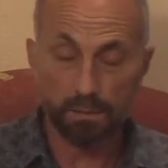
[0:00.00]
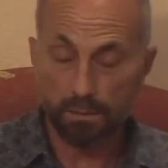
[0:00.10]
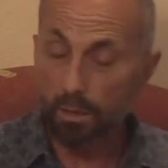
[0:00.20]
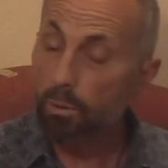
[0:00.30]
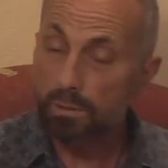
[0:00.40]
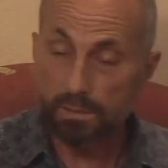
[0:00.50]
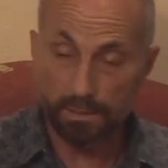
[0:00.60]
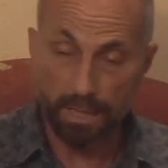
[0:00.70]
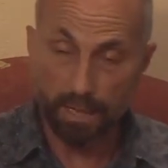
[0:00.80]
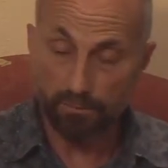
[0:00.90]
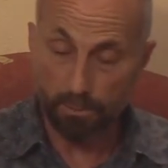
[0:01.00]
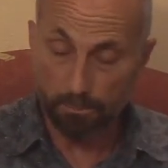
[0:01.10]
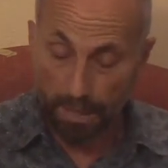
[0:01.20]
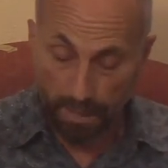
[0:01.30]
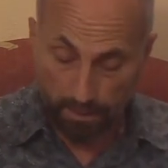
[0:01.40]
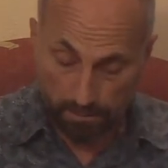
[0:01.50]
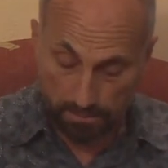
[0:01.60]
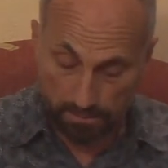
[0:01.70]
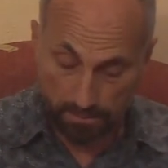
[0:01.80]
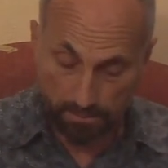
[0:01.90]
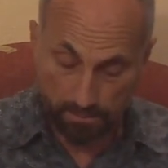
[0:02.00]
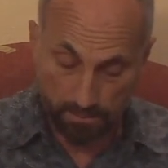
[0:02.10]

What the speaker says: no one's going to have our backs,